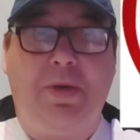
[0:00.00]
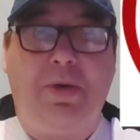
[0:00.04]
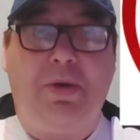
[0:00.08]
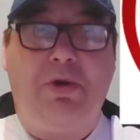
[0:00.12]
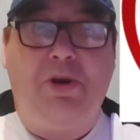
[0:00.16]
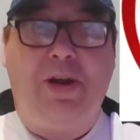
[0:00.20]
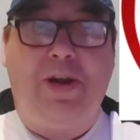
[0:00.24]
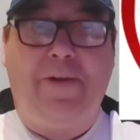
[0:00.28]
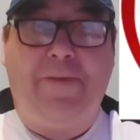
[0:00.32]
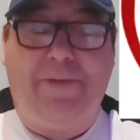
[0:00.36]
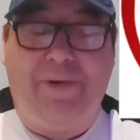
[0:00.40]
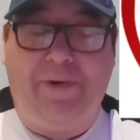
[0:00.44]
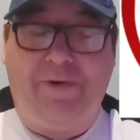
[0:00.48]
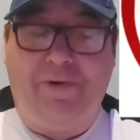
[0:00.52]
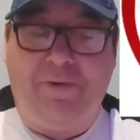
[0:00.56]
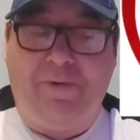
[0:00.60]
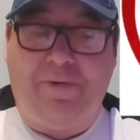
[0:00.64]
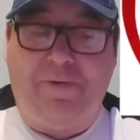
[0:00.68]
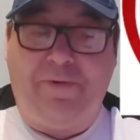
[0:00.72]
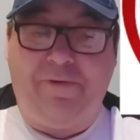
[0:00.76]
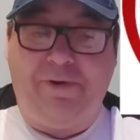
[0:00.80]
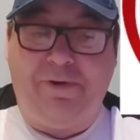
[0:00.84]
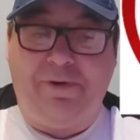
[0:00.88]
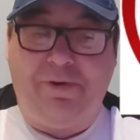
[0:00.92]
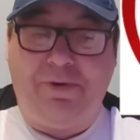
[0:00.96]
grafter
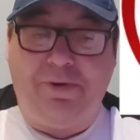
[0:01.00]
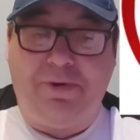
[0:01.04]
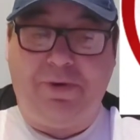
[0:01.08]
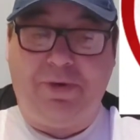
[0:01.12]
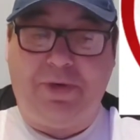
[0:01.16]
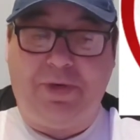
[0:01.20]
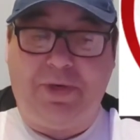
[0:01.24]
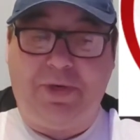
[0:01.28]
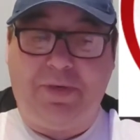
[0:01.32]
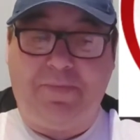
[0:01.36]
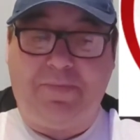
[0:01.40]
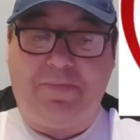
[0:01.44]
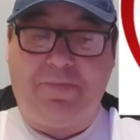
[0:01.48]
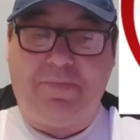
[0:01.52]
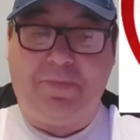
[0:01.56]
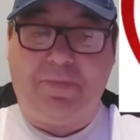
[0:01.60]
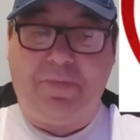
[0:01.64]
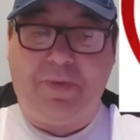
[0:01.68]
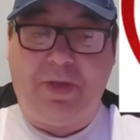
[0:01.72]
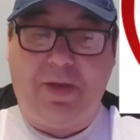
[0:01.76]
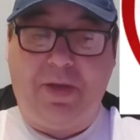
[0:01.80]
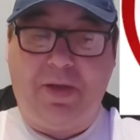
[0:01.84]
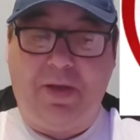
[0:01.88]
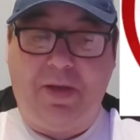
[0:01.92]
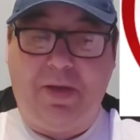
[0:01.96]
up front,
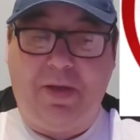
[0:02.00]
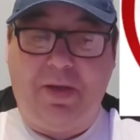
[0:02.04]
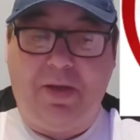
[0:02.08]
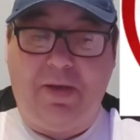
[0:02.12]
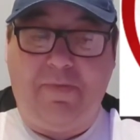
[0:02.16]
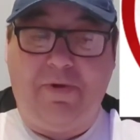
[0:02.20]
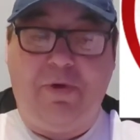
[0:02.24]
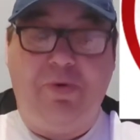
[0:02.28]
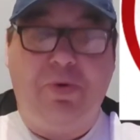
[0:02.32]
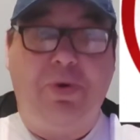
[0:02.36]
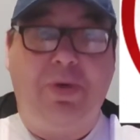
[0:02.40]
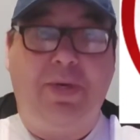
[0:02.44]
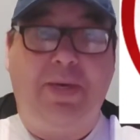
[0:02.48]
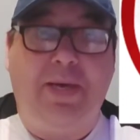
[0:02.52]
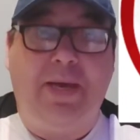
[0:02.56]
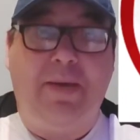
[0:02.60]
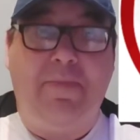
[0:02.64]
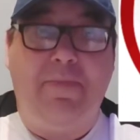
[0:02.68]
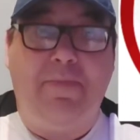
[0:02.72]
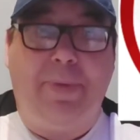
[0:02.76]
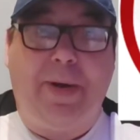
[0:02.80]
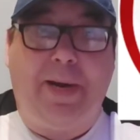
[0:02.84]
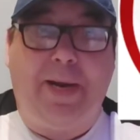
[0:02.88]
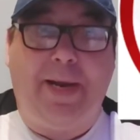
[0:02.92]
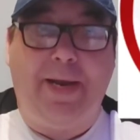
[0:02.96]
good
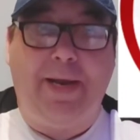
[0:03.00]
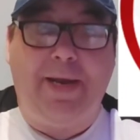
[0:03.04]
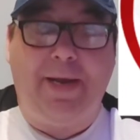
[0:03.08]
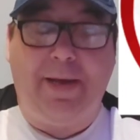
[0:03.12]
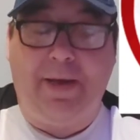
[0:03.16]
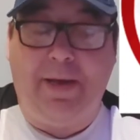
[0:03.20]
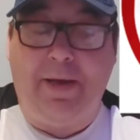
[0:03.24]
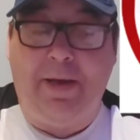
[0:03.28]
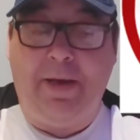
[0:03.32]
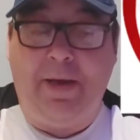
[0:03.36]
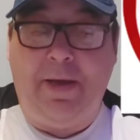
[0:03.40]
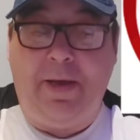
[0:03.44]
team player.